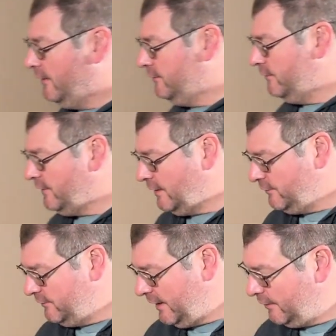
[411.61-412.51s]
This is a
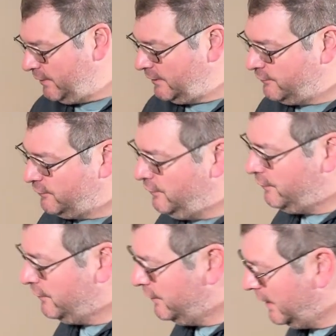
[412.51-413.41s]
Segway
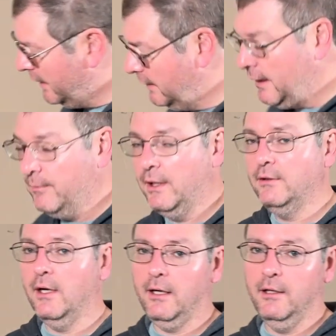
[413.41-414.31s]
scooter, and I'm going
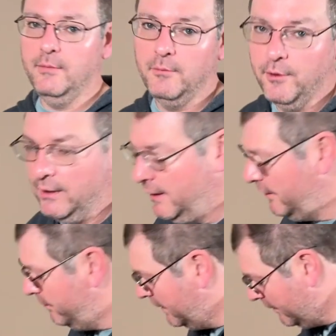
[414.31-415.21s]
to talk a little bit more at
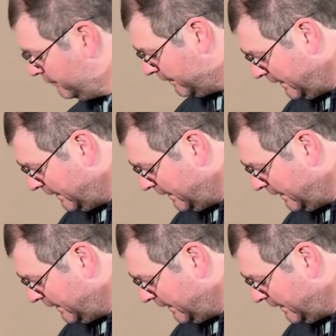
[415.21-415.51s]
length because we're at